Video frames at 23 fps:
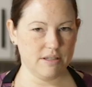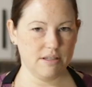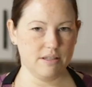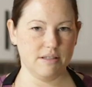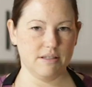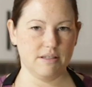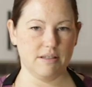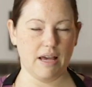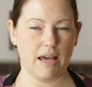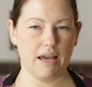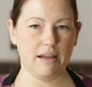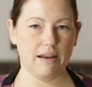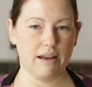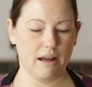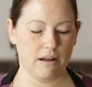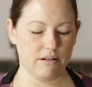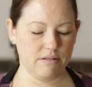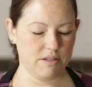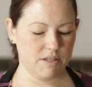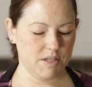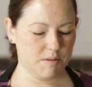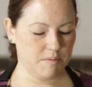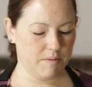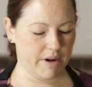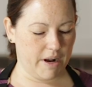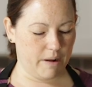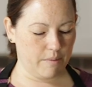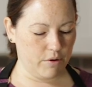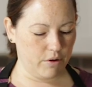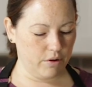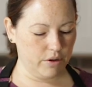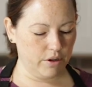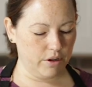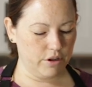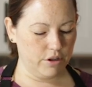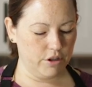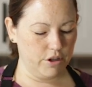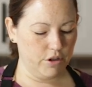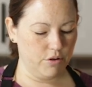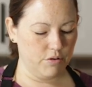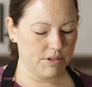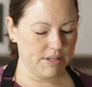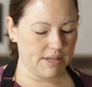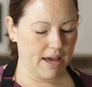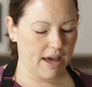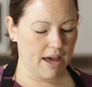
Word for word: This is 8 ounces, but I'm only gonna use